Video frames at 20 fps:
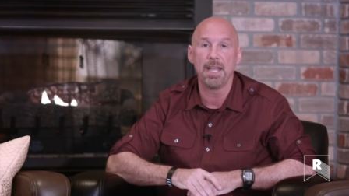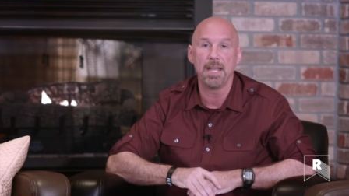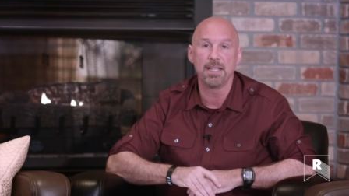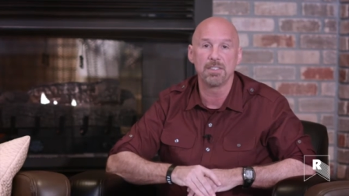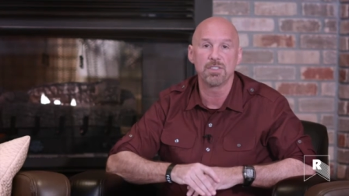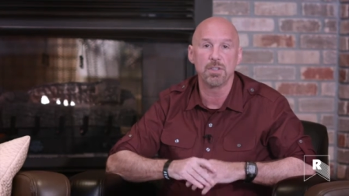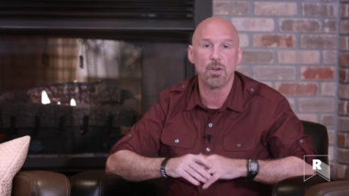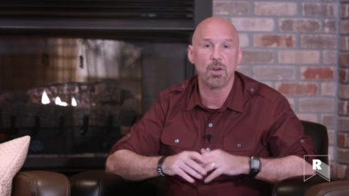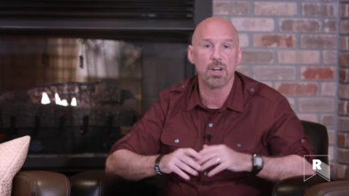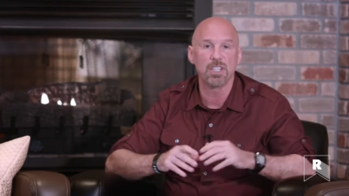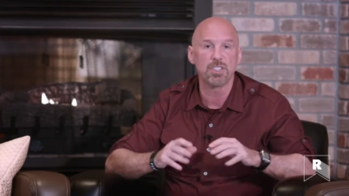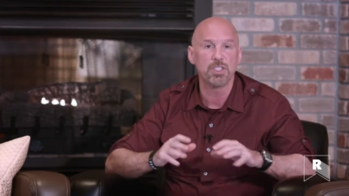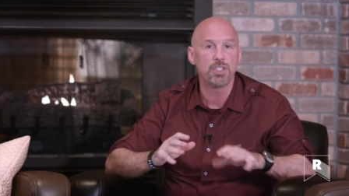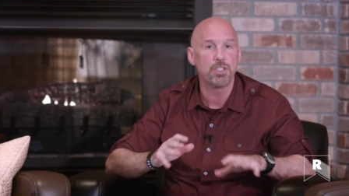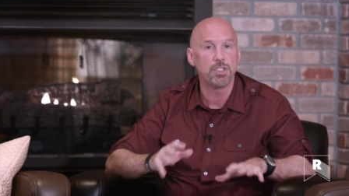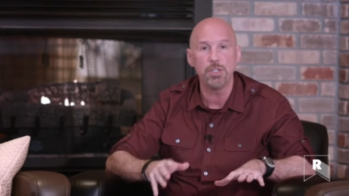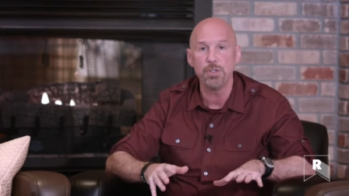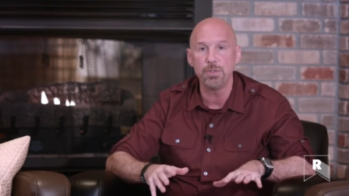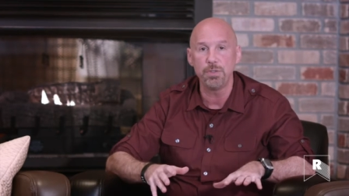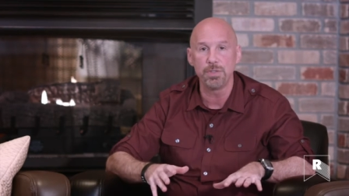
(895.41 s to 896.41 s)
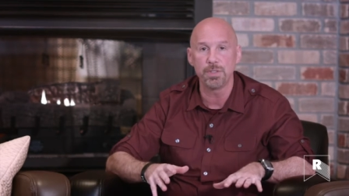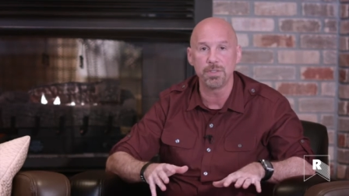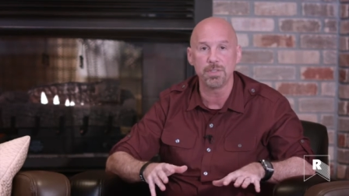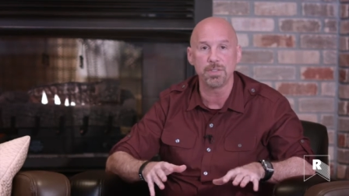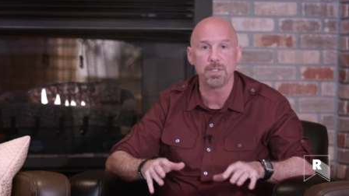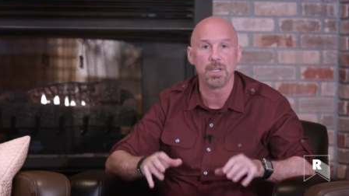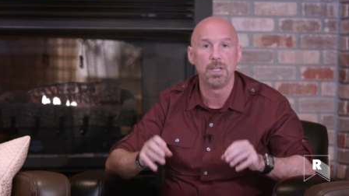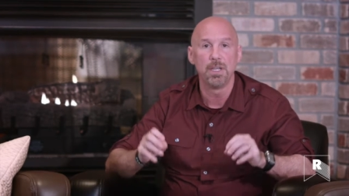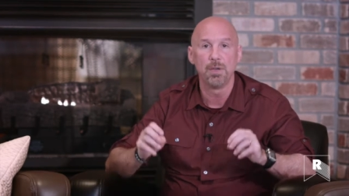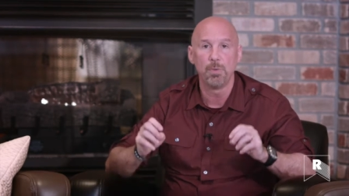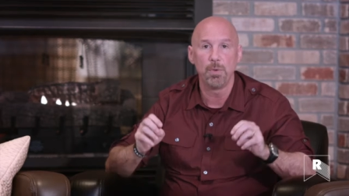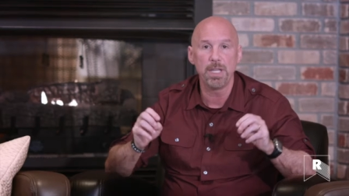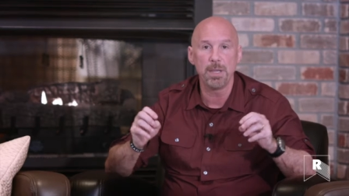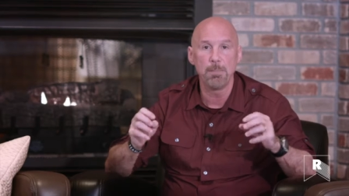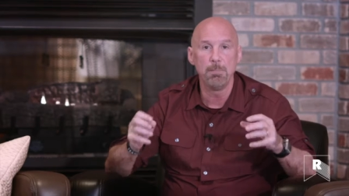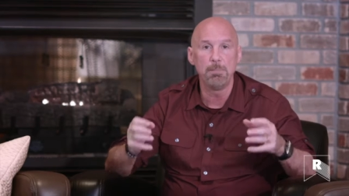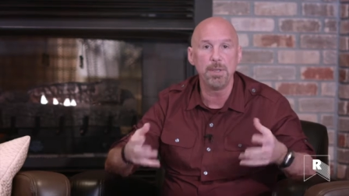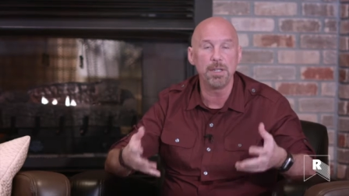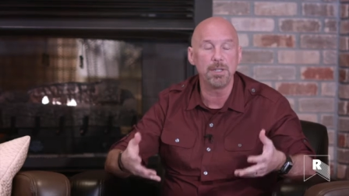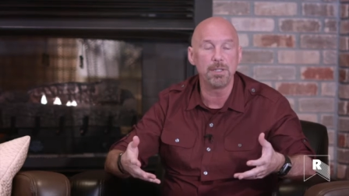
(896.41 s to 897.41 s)
And so our students, we
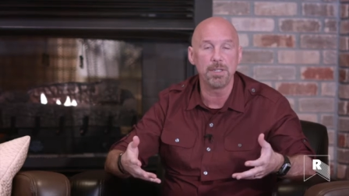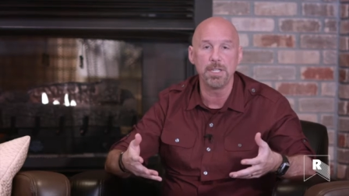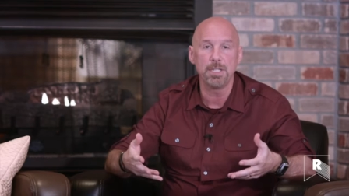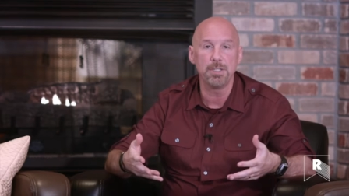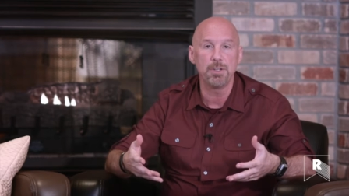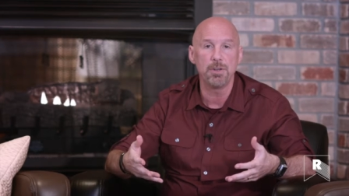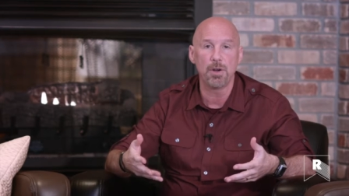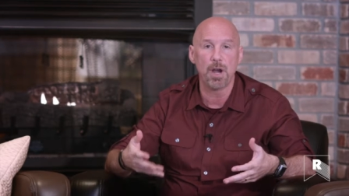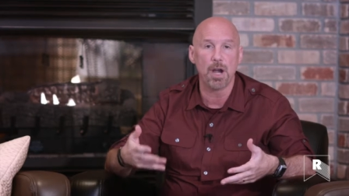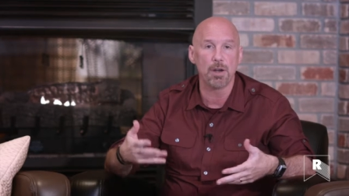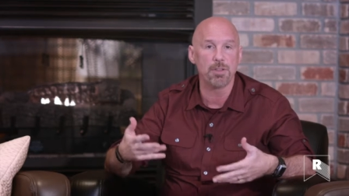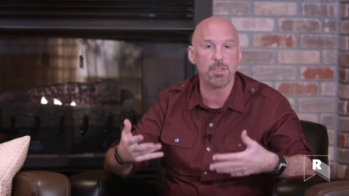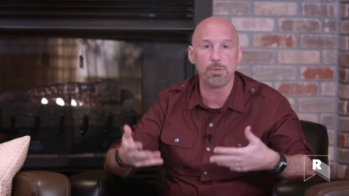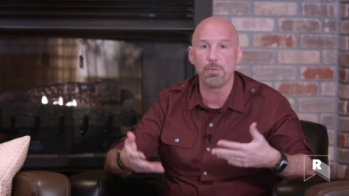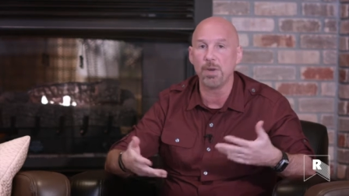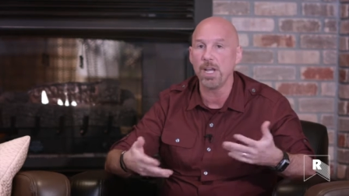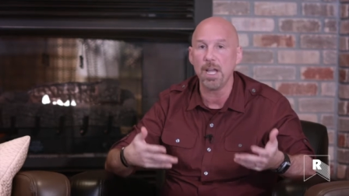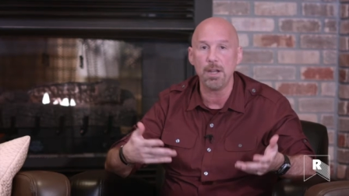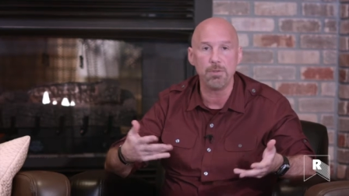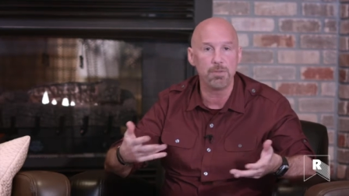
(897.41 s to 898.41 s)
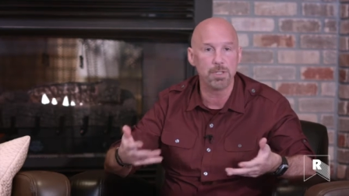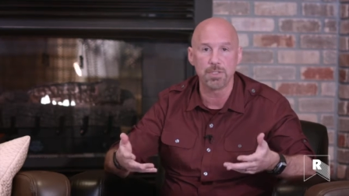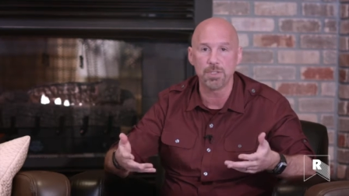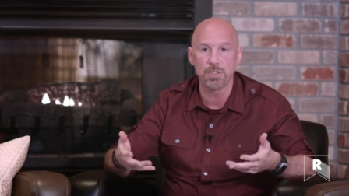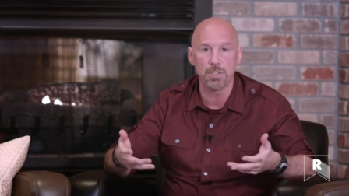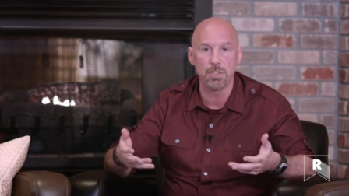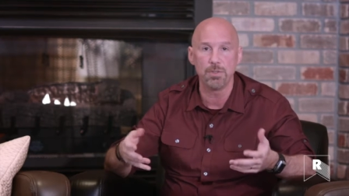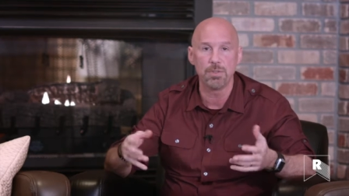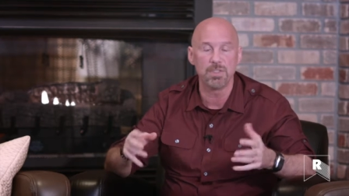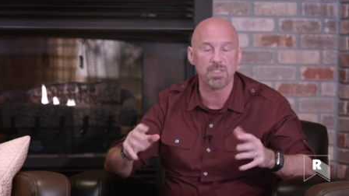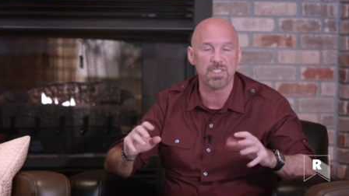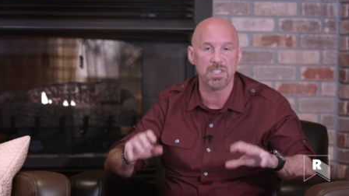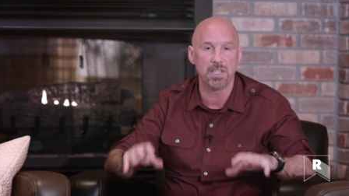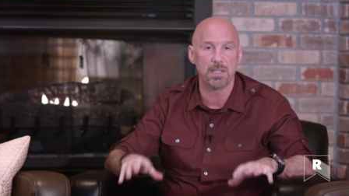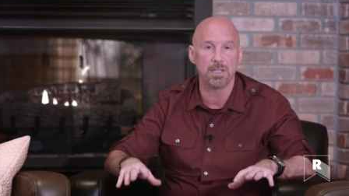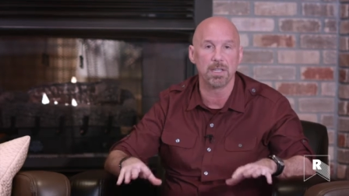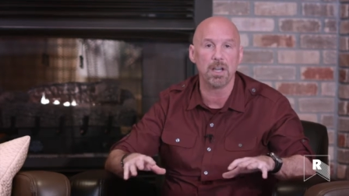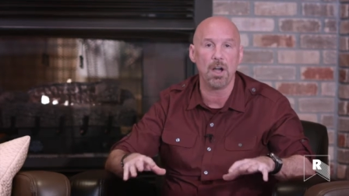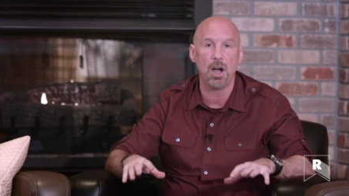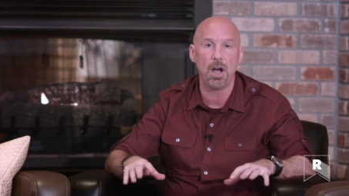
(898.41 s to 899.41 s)
can build into our 300 students
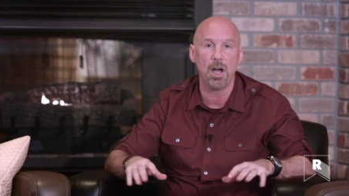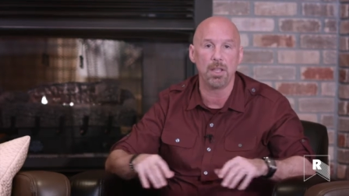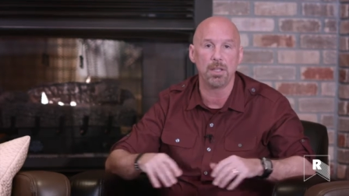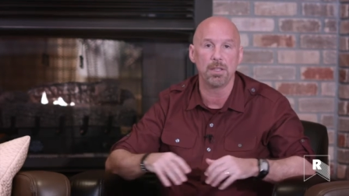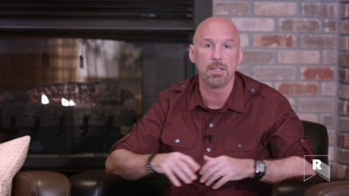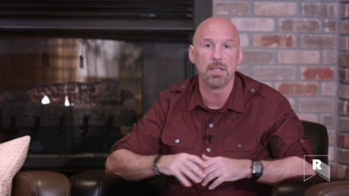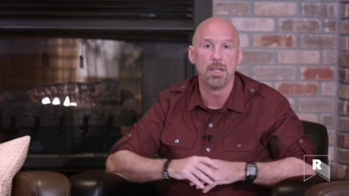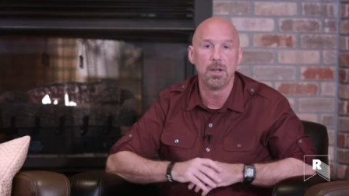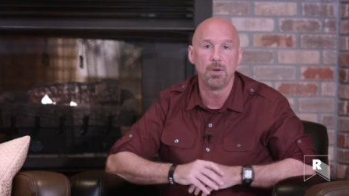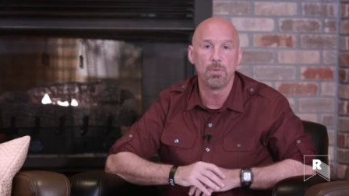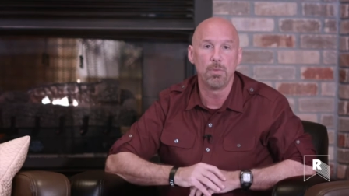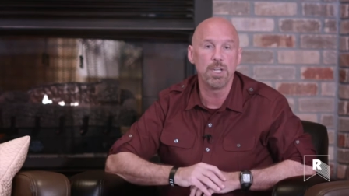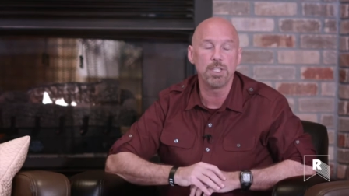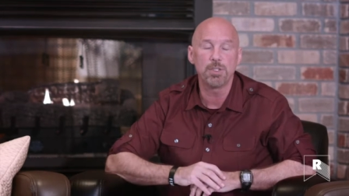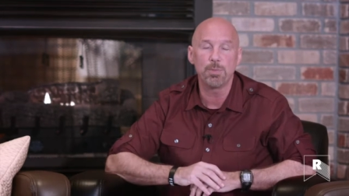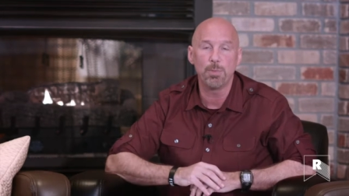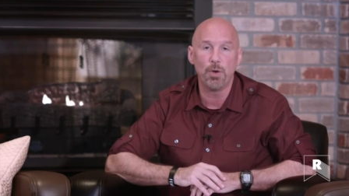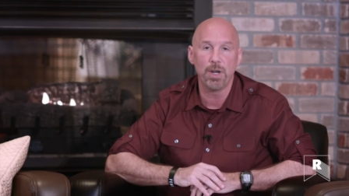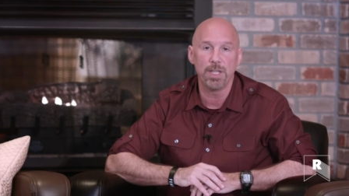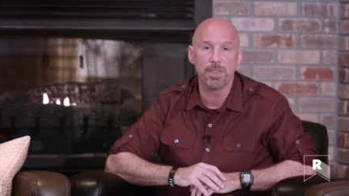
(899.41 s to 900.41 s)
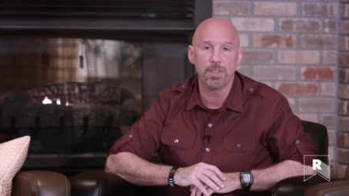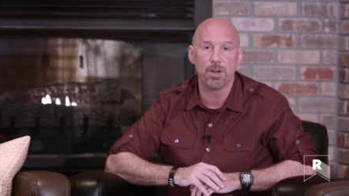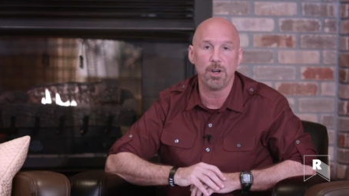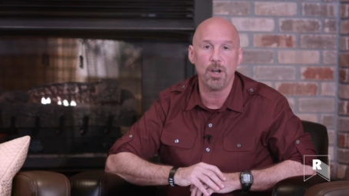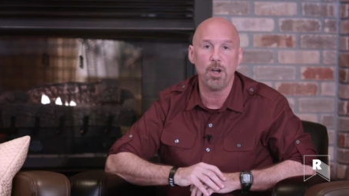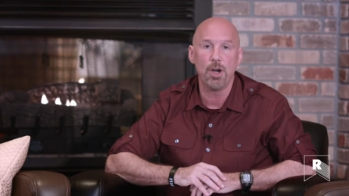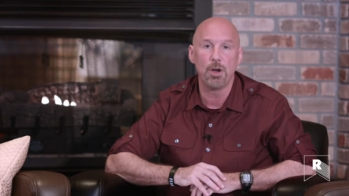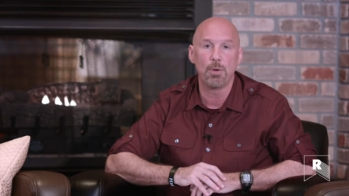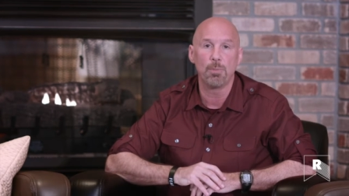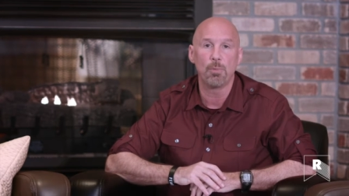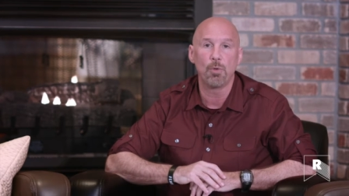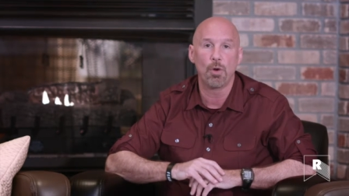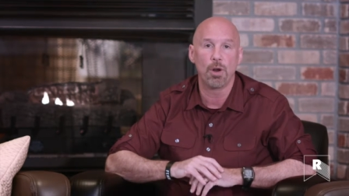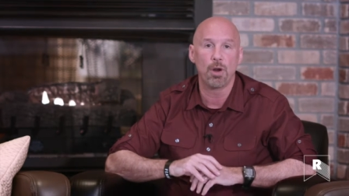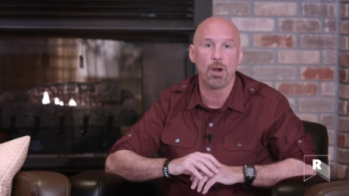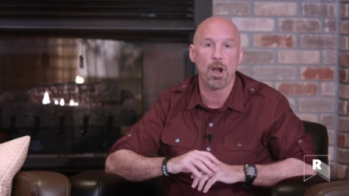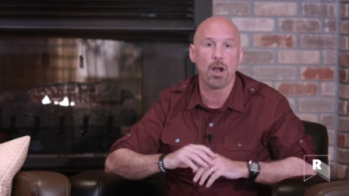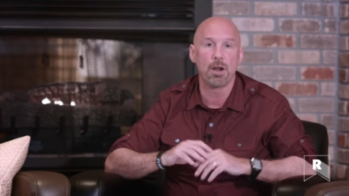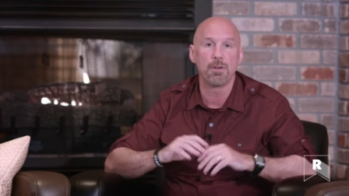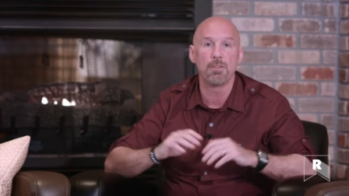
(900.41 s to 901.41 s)
that call Ridgepoint their home,
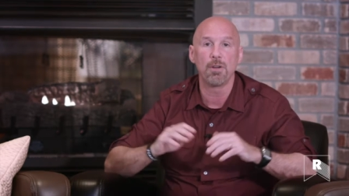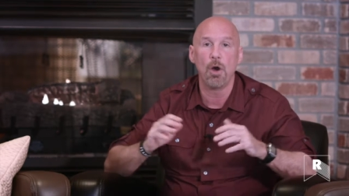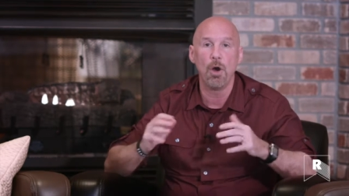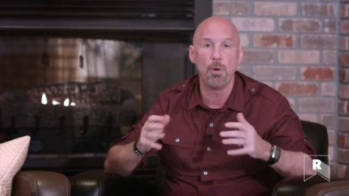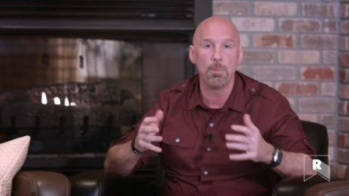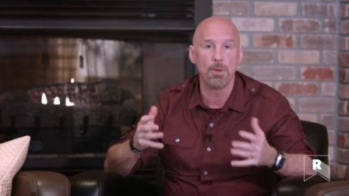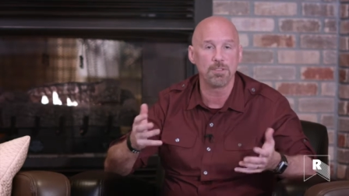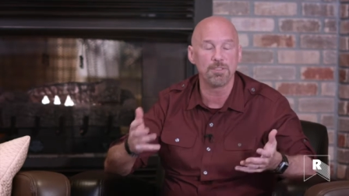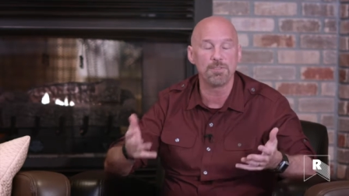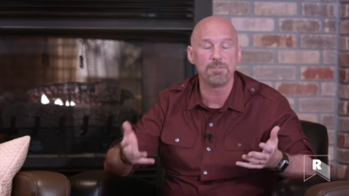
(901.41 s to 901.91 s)
or our almost